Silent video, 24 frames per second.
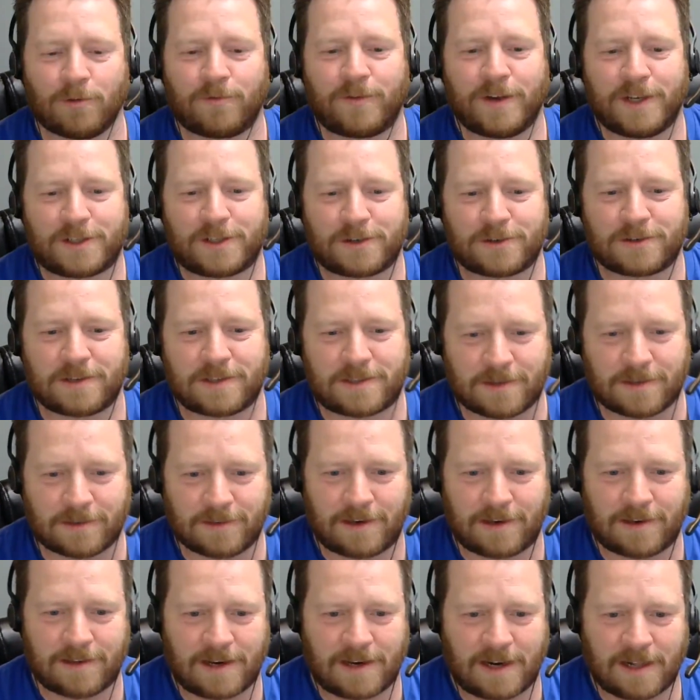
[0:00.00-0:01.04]
features that's on
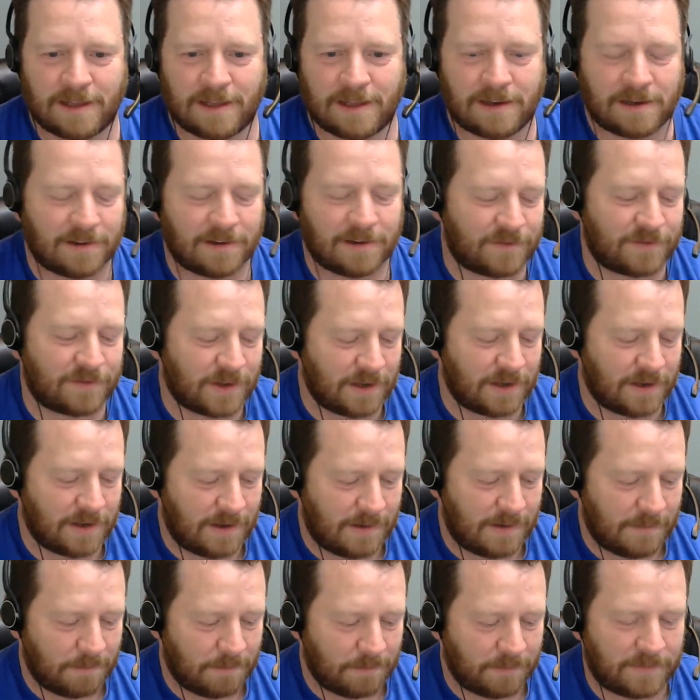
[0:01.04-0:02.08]
there that I love,
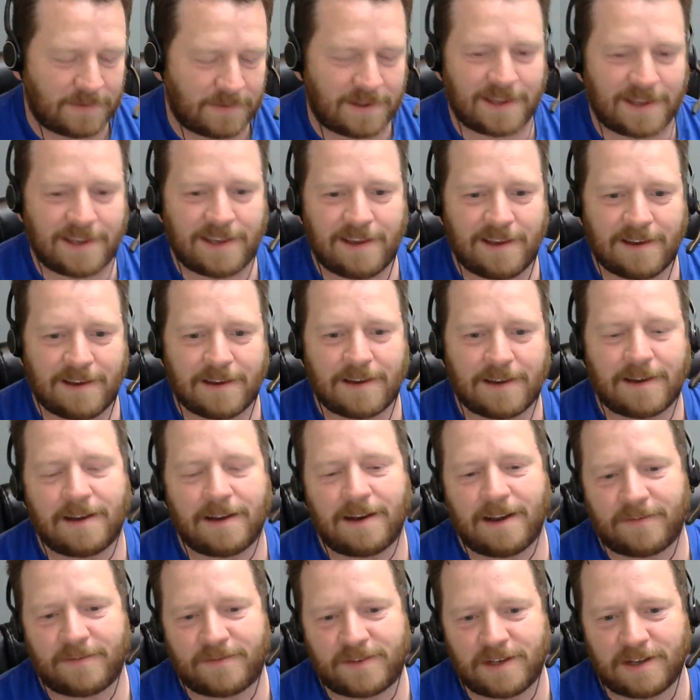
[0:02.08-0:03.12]
ding,
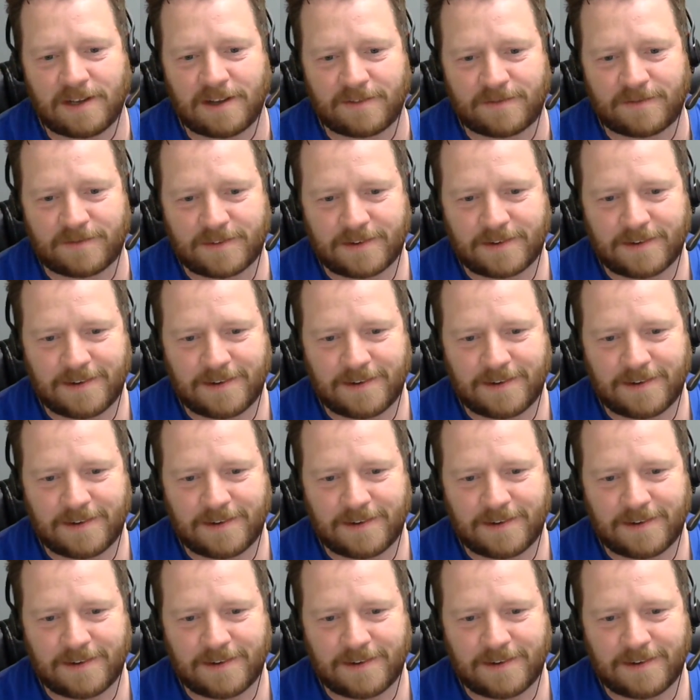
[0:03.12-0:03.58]
an FTF.